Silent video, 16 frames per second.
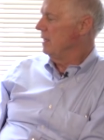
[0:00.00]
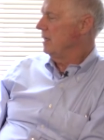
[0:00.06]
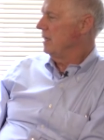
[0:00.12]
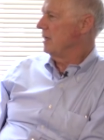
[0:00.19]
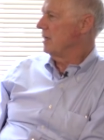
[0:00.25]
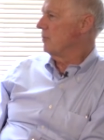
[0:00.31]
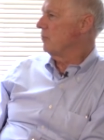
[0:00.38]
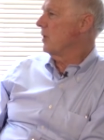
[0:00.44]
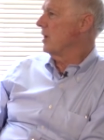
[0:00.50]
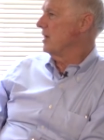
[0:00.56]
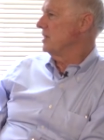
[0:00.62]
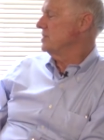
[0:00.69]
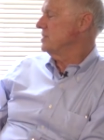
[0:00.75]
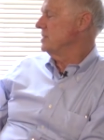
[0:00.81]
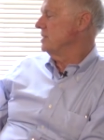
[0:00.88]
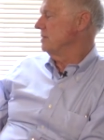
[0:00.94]

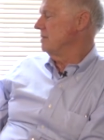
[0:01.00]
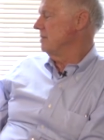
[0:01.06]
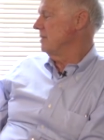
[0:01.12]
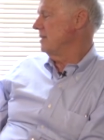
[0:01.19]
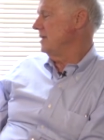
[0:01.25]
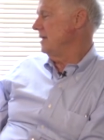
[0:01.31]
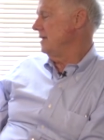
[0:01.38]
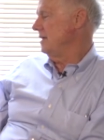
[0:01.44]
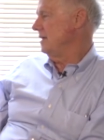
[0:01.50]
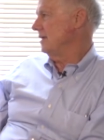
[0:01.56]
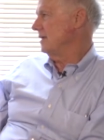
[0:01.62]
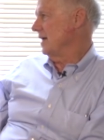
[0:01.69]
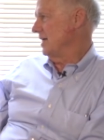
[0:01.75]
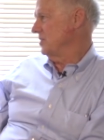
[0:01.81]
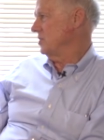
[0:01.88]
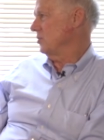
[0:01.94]
Whereas the
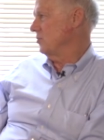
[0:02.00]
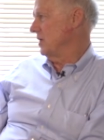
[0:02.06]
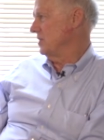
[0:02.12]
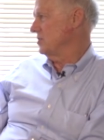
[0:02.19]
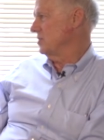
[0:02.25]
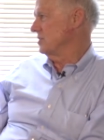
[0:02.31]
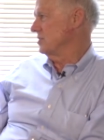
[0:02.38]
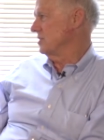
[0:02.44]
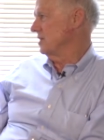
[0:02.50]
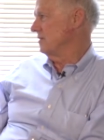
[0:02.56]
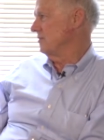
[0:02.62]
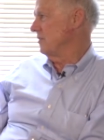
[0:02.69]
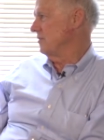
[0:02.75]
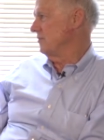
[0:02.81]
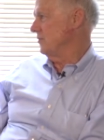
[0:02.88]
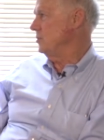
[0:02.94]
consequences
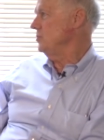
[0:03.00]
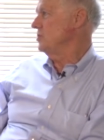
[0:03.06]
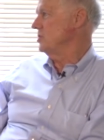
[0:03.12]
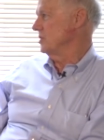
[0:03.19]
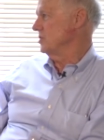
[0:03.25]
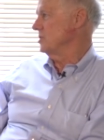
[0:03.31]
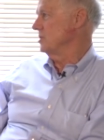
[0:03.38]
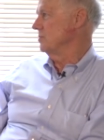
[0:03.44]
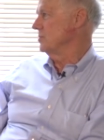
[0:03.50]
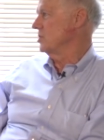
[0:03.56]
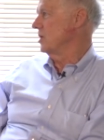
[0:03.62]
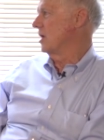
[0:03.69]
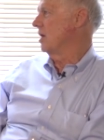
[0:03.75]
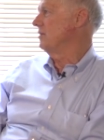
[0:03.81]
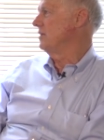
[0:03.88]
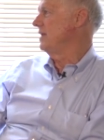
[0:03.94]
of the food systems
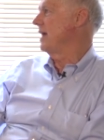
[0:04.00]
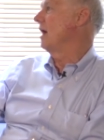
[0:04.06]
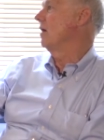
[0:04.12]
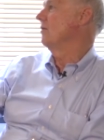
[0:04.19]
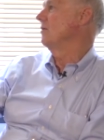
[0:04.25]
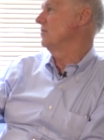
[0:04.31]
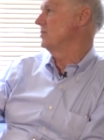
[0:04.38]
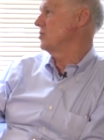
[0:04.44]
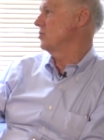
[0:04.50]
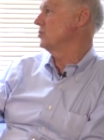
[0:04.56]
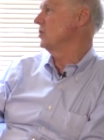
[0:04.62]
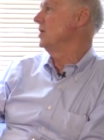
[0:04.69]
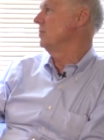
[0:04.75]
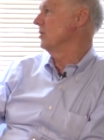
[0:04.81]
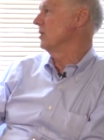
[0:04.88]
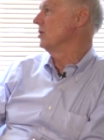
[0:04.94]
are
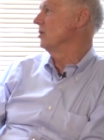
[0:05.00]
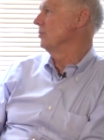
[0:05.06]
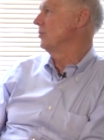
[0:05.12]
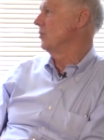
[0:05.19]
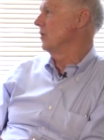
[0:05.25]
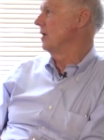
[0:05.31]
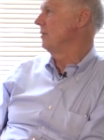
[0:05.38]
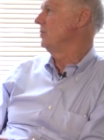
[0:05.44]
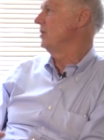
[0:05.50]
downstream a little more.